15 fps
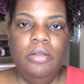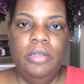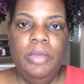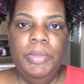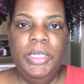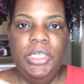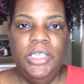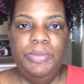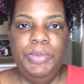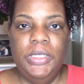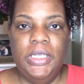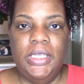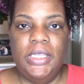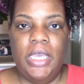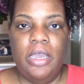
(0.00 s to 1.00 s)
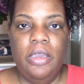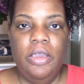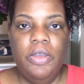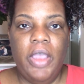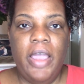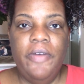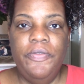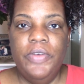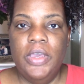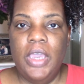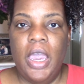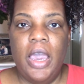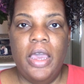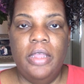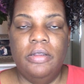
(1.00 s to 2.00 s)
let me just put this out here. I
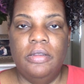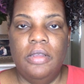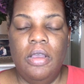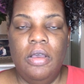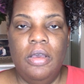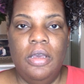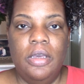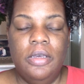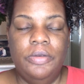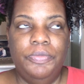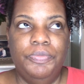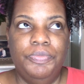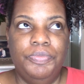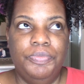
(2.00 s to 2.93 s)
forgot. I